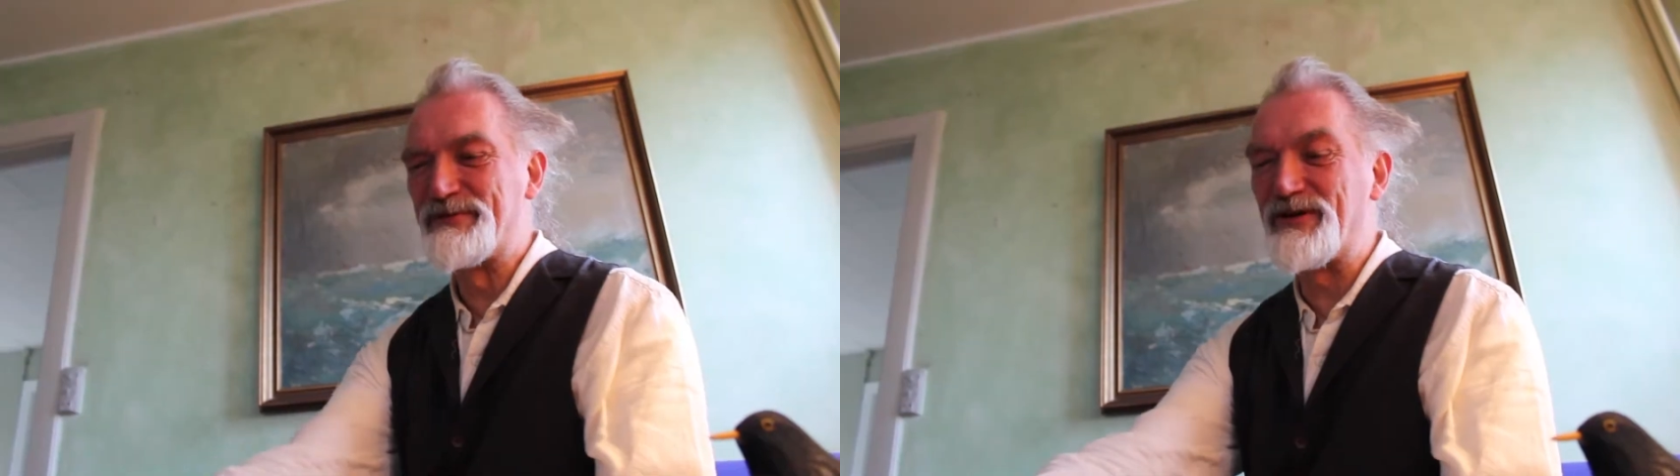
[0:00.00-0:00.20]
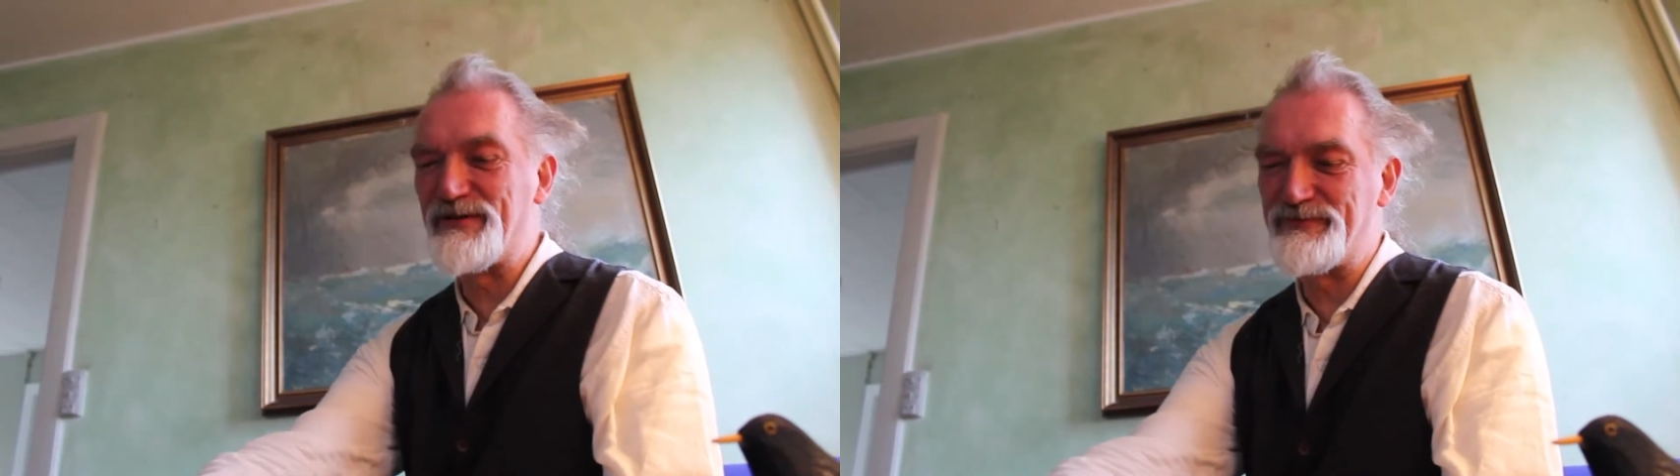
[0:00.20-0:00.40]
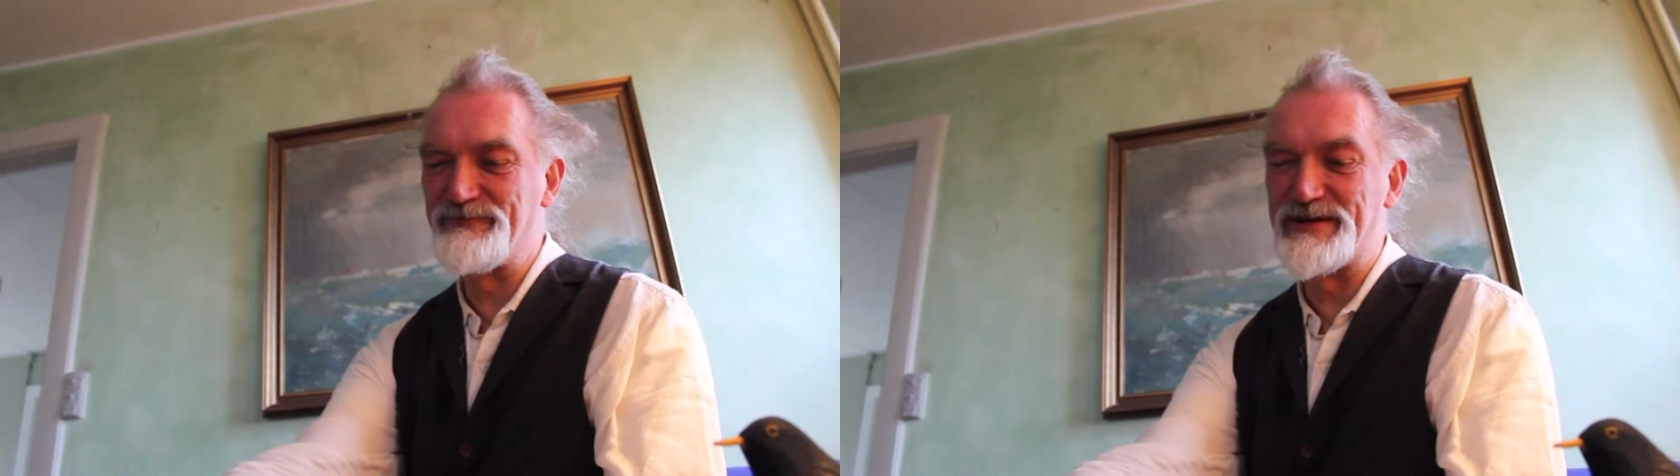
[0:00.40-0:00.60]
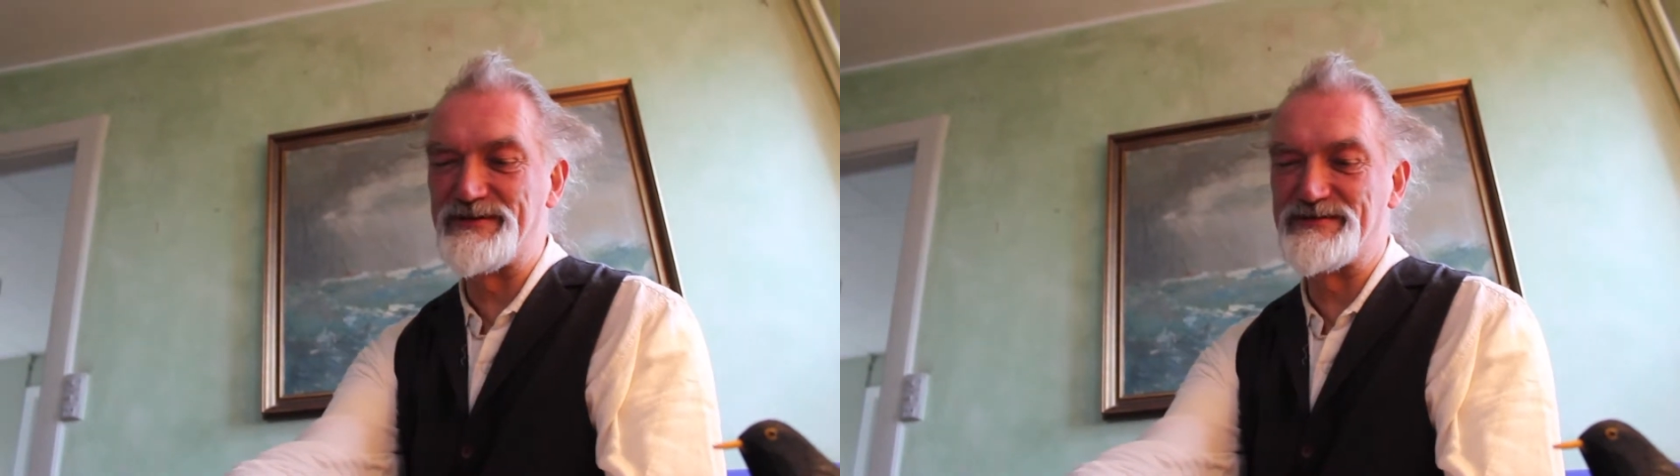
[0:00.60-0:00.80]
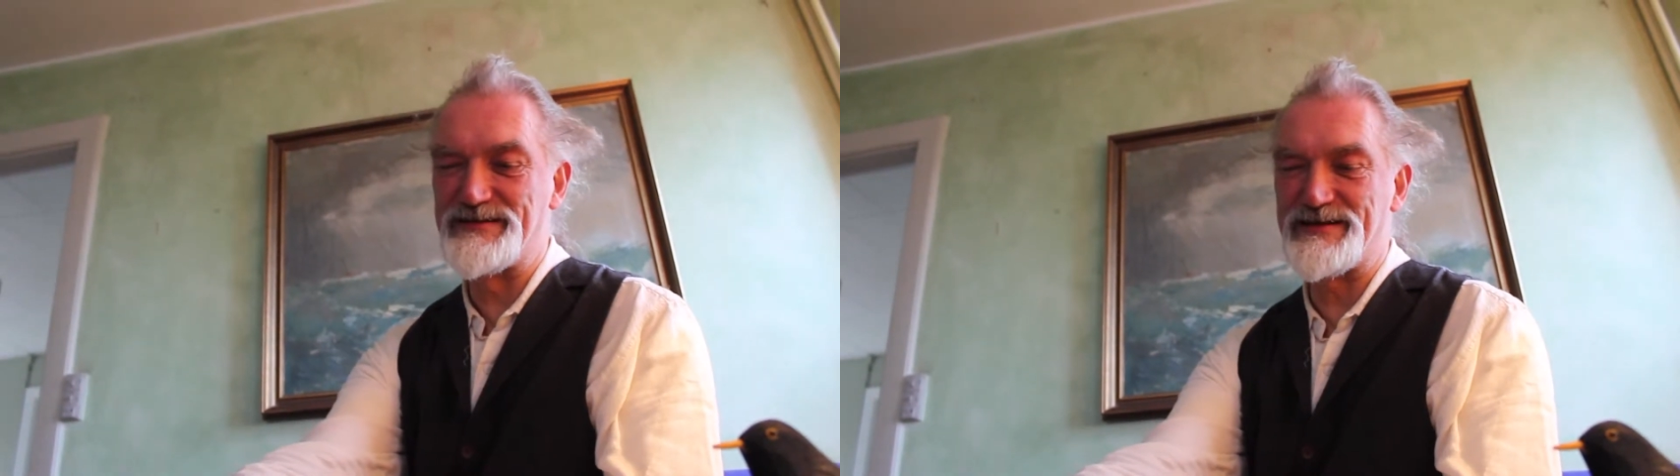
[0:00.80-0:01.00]
But often when
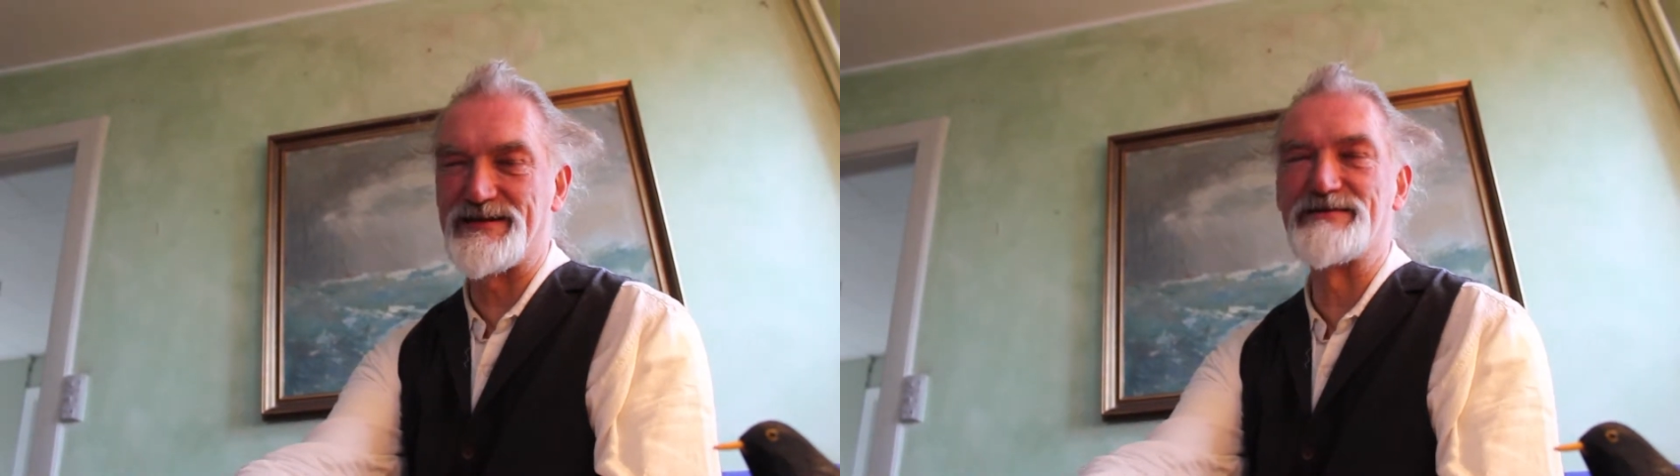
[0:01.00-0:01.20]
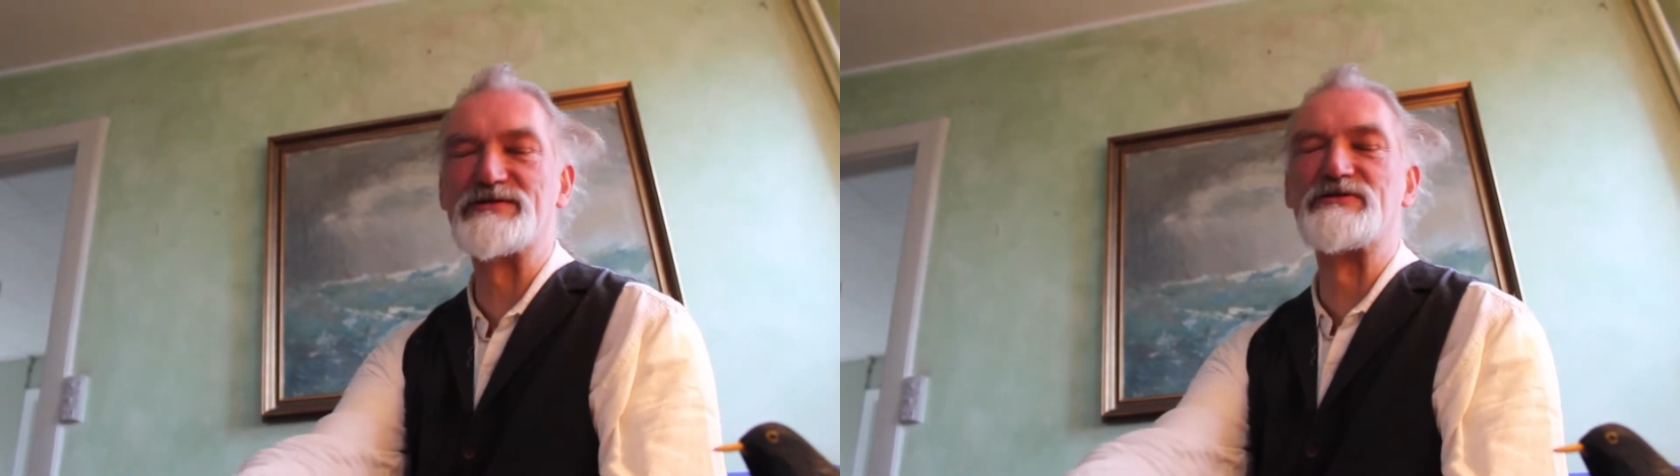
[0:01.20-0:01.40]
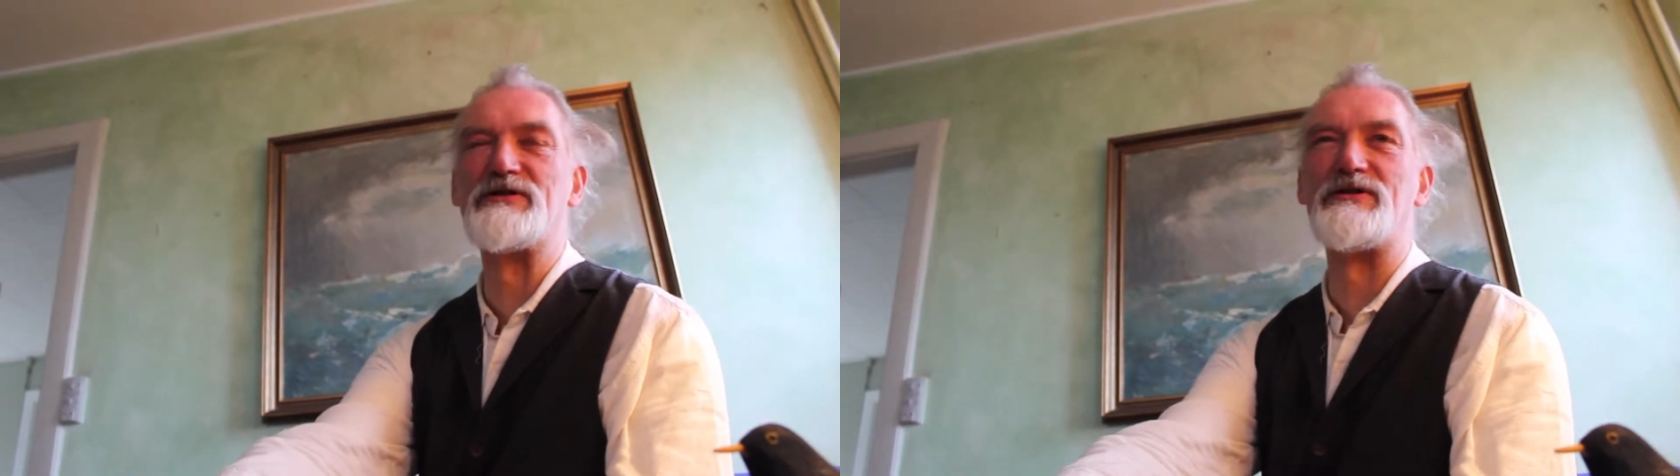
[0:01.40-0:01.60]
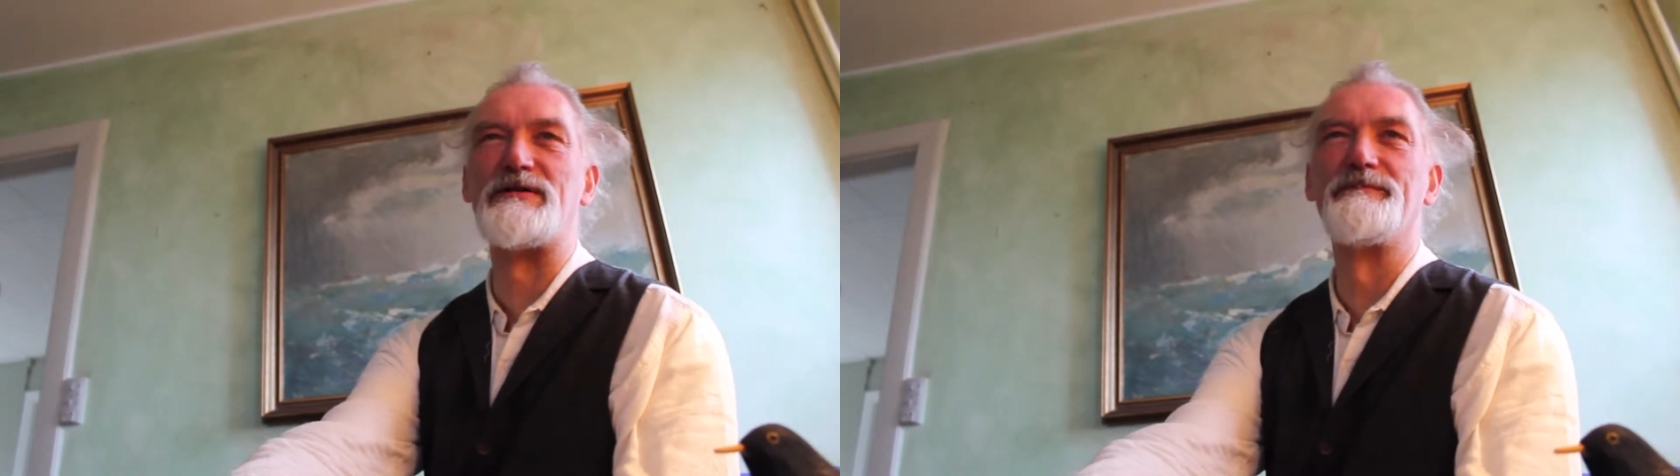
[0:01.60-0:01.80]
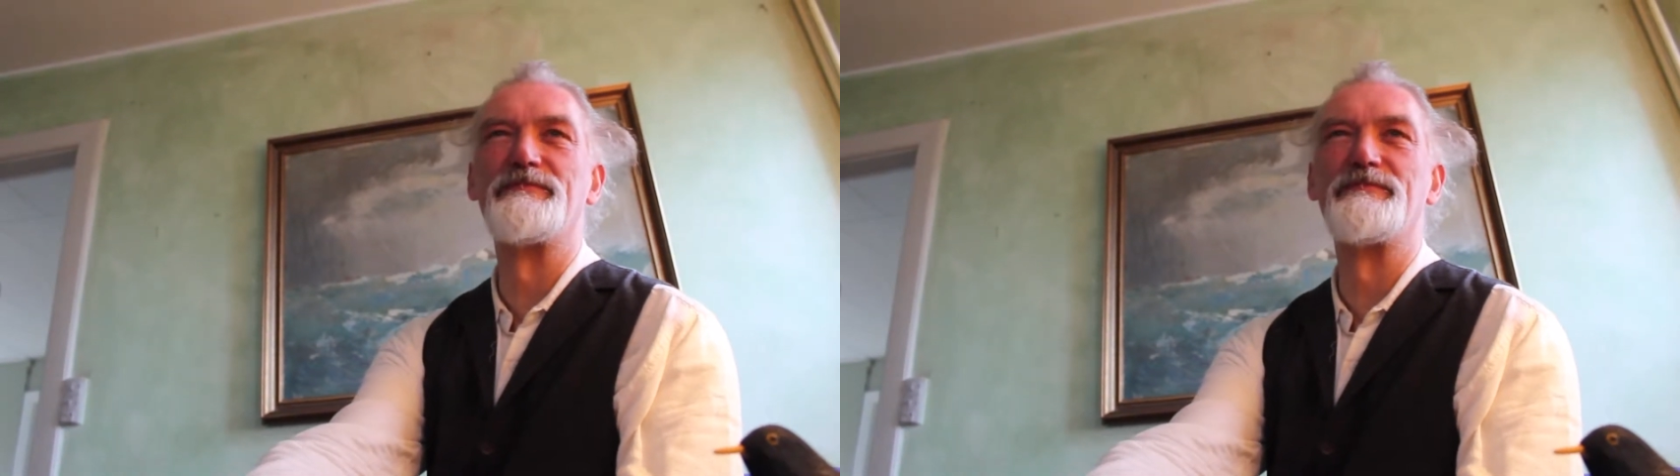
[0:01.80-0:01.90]
you sit and draw,